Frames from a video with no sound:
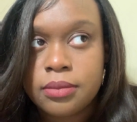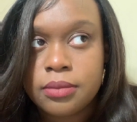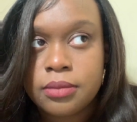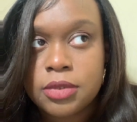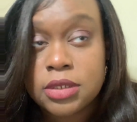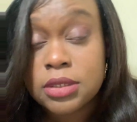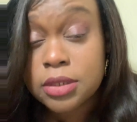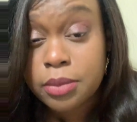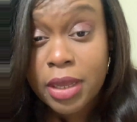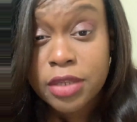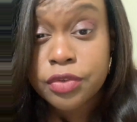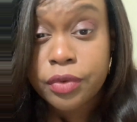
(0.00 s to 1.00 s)
system
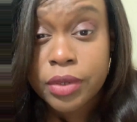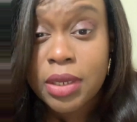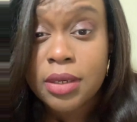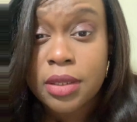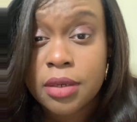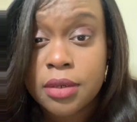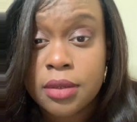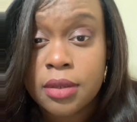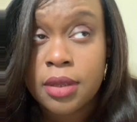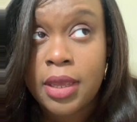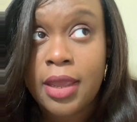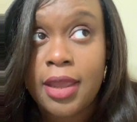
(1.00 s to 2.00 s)
has created.
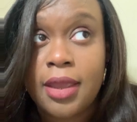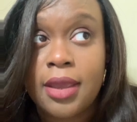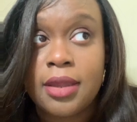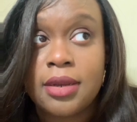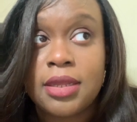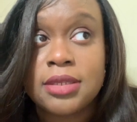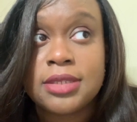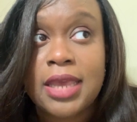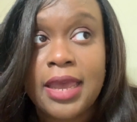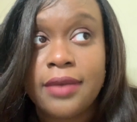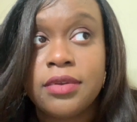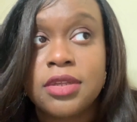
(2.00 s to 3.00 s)
And it's
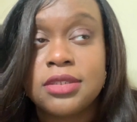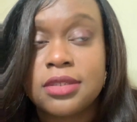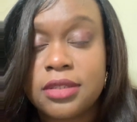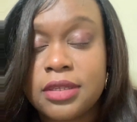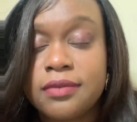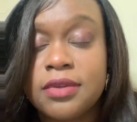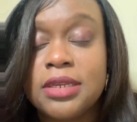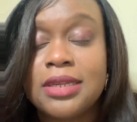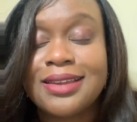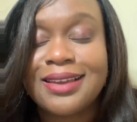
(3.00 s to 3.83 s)
having us live in a